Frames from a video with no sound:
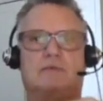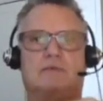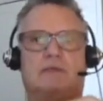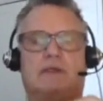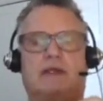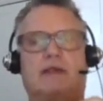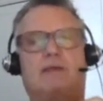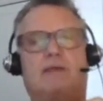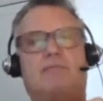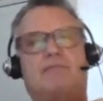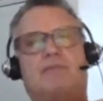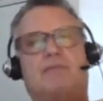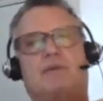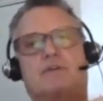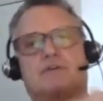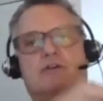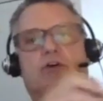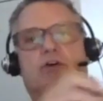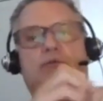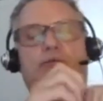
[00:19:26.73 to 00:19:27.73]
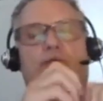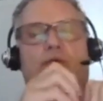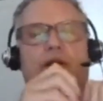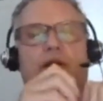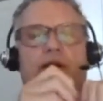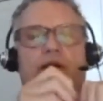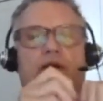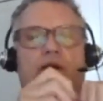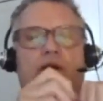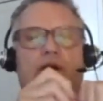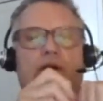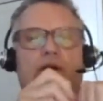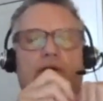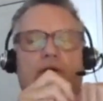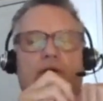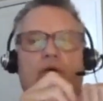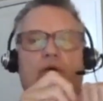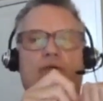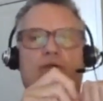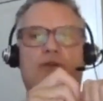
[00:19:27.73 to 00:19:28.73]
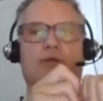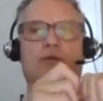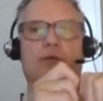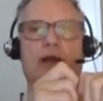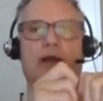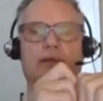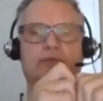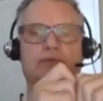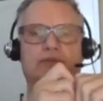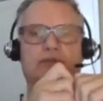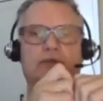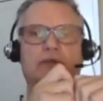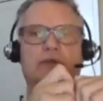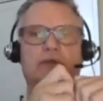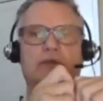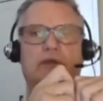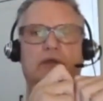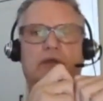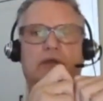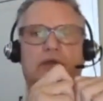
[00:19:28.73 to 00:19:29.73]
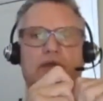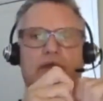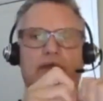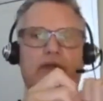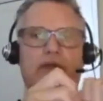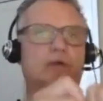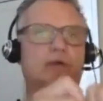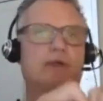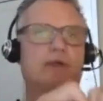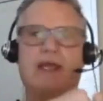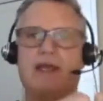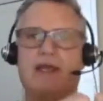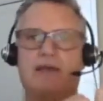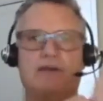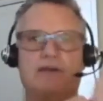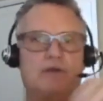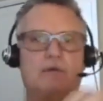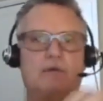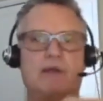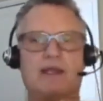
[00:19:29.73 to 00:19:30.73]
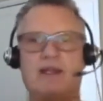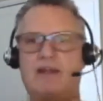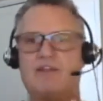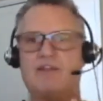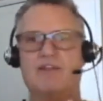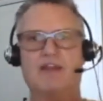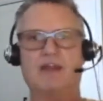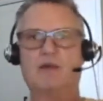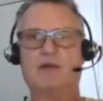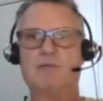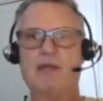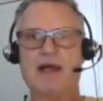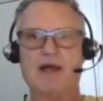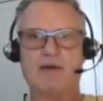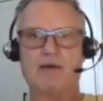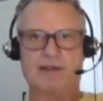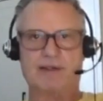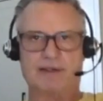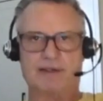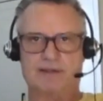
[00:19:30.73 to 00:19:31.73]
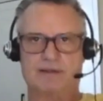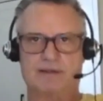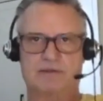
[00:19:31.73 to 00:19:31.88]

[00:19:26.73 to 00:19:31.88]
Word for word: Okay, there's no point in arguing over the rapture. You can't do anything about it.